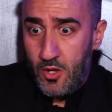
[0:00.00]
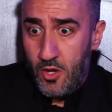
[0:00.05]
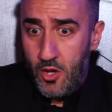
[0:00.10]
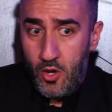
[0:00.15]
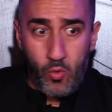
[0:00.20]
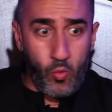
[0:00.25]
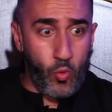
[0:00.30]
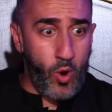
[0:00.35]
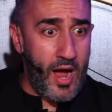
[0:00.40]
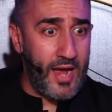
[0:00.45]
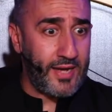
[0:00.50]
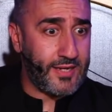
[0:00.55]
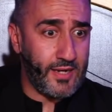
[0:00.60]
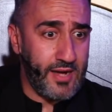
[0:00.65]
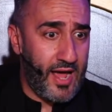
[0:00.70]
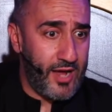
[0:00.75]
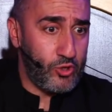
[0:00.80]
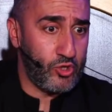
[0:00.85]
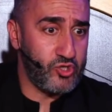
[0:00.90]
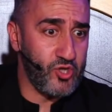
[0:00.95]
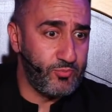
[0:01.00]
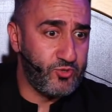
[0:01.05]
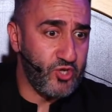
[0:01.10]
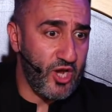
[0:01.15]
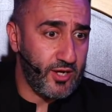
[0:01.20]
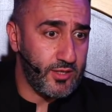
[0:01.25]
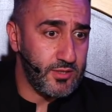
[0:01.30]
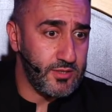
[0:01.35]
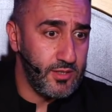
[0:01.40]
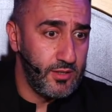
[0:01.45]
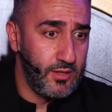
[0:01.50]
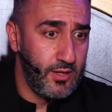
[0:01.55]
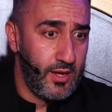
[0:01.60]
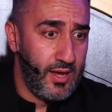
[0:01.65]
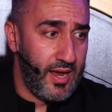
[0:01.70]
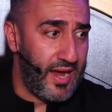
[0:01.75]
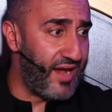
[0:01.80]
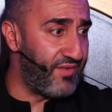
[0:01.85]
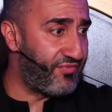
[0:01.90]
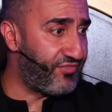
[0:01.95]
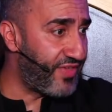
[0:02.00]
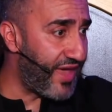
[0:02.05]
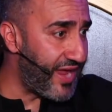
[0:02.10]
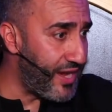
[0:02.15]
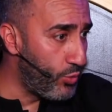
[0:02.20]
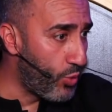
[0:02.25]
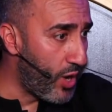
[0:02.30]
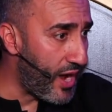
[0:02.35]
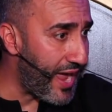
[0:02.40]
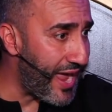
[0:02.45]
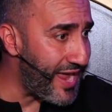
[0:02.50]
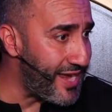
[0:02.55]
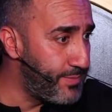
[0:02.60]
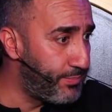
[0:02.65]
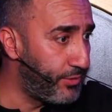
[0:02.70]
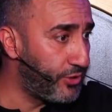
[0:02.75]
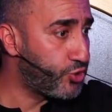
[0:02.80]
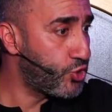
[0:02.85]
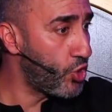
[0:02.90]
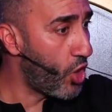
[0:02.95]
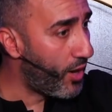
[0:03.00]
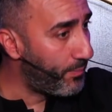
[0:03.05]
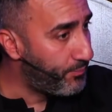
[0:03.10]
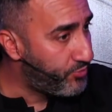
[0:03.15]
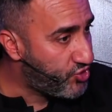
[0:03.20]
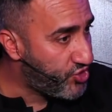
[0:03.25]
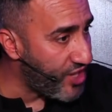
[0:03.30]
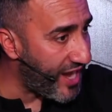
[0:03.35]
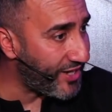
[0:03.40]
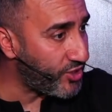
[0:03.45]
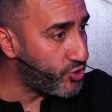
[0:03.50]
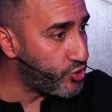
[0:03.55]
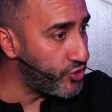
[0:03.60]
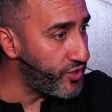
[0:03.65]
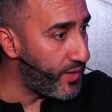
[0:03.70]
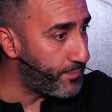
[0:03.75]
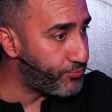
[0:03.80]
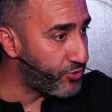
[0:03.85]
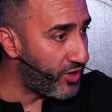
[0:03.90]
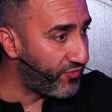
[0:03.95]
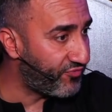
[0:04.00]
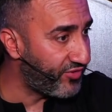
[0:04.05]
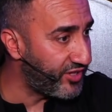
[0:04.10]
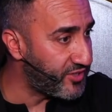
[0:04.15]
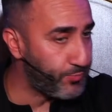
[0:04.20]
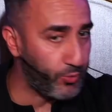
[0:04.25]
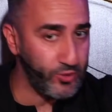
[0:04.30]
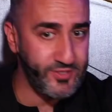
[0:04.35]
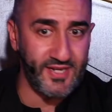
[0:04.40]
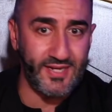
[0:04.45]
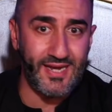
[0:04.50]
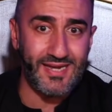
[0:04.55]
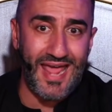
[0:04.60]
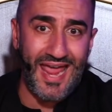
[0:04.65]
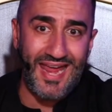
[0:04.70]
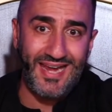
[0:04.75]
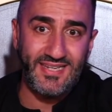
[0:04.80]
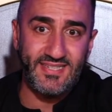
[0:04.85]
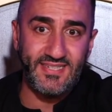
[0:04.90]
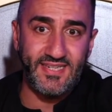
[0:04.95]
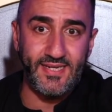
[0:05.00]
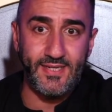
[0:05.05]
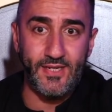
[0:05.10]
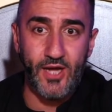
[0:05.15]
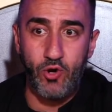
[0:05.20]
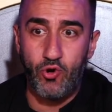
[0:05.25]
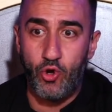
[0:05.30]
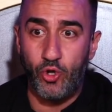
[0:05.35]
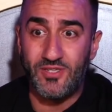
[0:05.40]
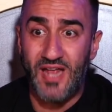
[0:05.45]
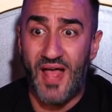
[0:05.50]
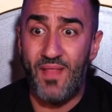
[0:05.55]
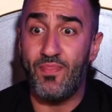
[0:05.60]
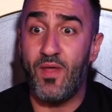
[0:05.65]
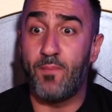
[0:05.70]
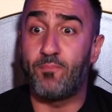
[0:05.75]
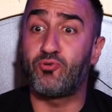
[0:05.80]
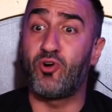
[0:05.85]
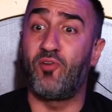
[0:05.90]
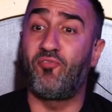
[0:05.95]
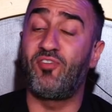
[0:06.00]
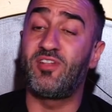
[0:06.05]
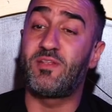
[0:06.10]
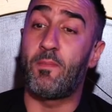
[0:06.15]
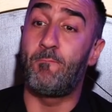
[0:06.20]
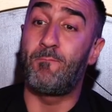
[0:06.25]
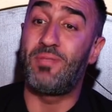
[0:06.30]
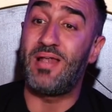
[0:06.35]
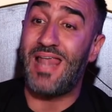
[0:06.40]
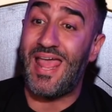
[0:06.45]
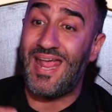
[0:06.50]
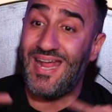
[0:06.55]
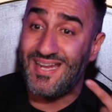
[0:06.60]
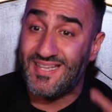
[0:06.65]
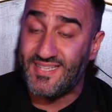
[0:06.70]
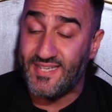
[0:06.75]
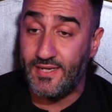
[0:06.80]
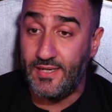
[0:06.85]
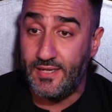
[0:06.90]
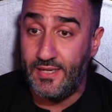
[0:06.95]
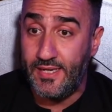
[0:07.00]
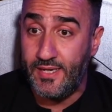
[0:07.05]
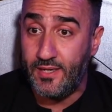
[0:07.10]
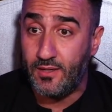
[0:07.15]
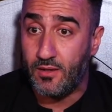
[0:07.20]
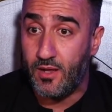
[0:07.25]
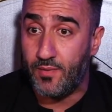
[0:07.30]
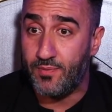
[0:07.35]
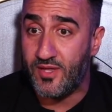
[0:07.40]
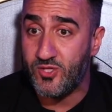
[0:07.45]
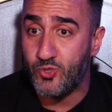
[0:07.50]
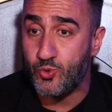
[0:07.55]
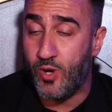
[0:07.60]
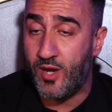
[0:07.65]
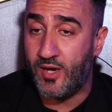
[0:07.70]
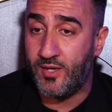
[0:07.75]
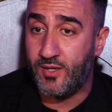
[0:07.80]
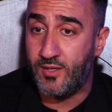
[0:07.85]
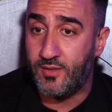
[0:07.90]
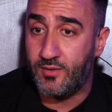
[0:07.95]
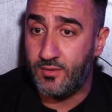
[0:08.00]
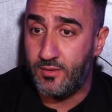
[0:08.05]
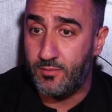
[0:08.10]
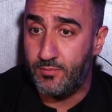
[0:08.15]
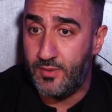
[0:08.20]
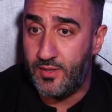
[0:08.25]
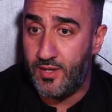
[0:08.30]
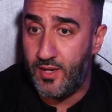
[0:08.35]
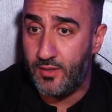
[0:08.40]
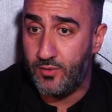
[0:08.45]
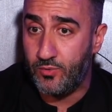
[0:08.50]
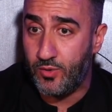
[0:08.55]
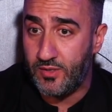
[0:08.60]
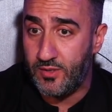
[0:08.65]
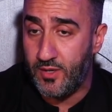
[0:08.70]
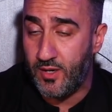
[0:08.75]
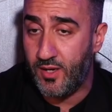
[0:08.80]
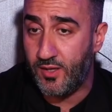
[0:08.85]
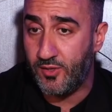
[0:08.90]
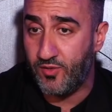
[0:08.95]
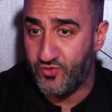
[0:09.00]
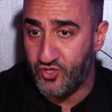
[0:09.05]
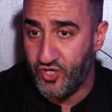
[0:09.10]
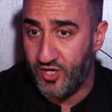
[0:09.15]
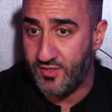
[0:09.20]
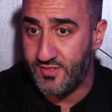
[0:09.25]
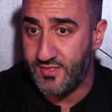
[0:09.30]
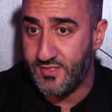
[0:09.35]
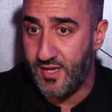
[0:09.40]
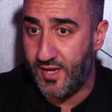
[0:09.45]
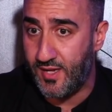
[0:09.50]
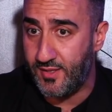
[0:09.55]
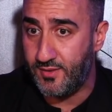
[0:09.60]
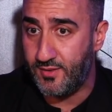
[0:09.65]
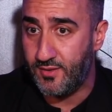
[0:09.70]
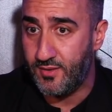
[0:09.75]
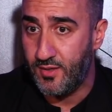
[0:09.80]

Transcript: Why can I not object? If they were able to object to the Prophet, putting an 18-year-old and the Prophet blatantly, and that's why in Milal and Nahal of Shahristani,